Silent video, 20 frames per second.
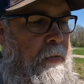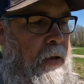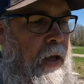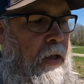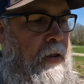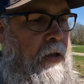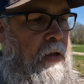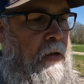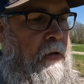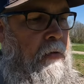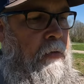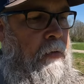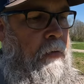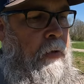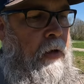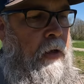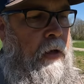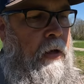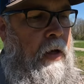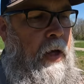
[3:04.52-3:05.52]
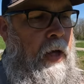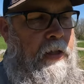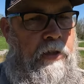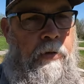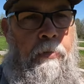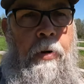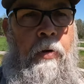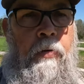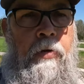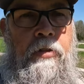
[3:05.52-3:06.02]
And then really as
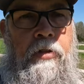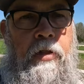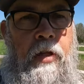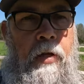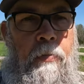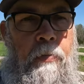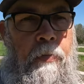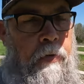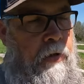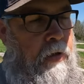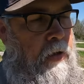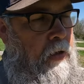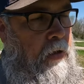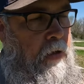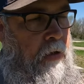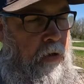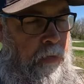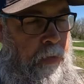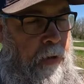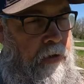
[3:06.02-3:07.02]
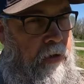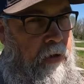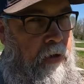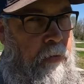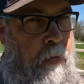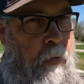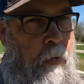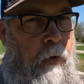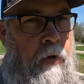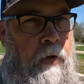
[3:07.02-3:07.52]
a bonus tip, goes back to
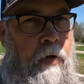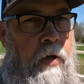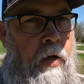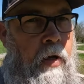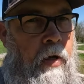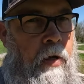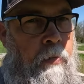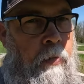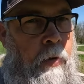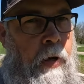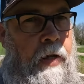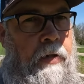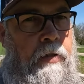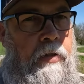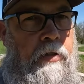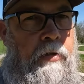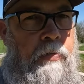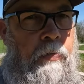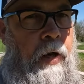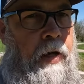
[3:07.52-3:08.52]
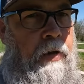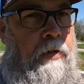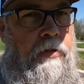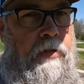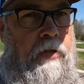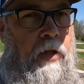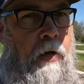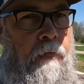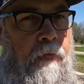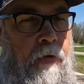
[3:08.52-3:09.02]
tip one practice
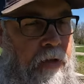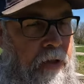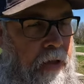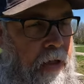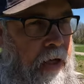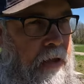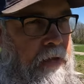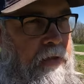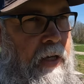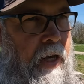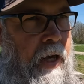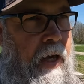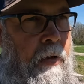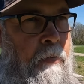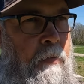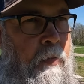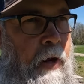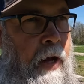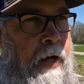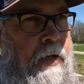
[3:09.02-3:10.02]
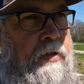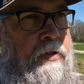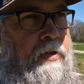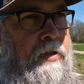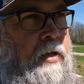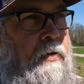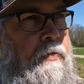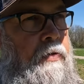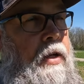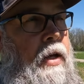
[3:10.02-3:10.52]
practice often get outside practice
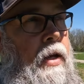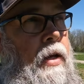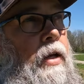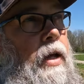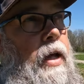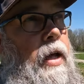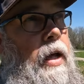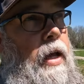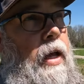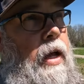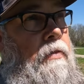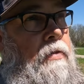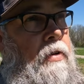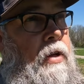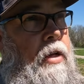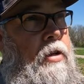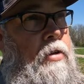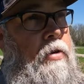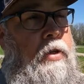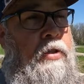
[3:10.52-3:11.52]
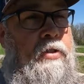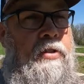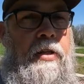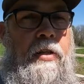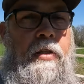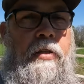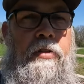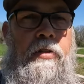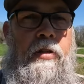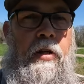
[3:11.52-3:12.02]
it every day every day you can
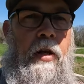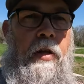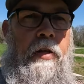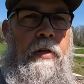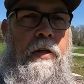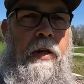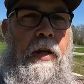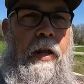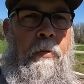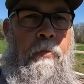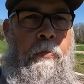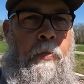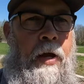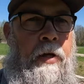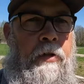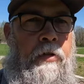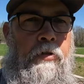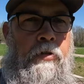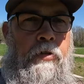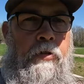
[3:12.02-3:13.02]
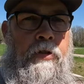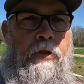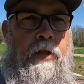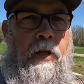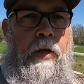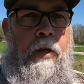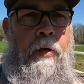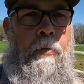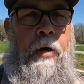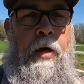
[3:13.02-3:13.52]
see the sun get out and practice your
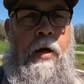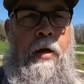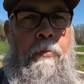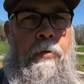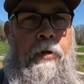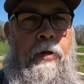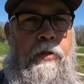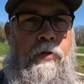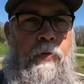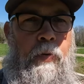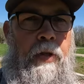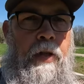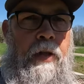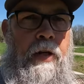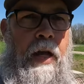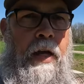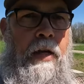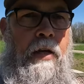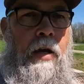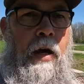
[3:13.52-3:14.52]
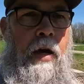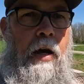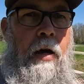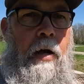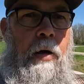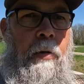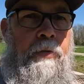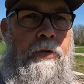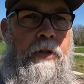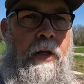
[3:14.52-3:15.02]
setup because when the day
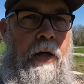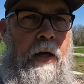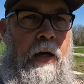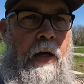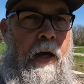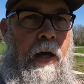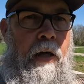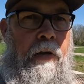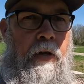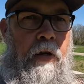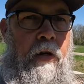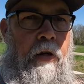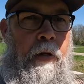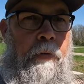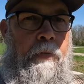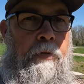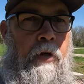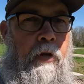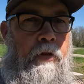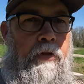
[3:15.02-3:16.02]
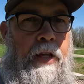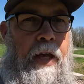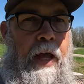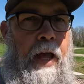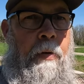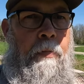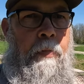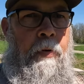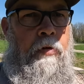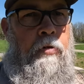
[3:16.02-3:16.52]
comes and the eclipse starts to
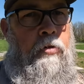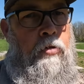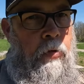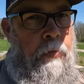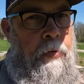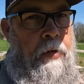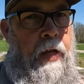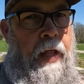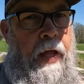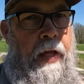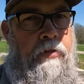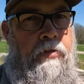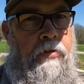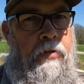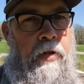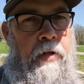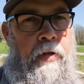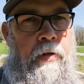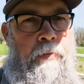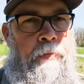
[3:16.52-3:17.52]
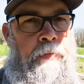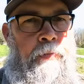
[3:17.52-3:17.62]
happen you'll be glad you did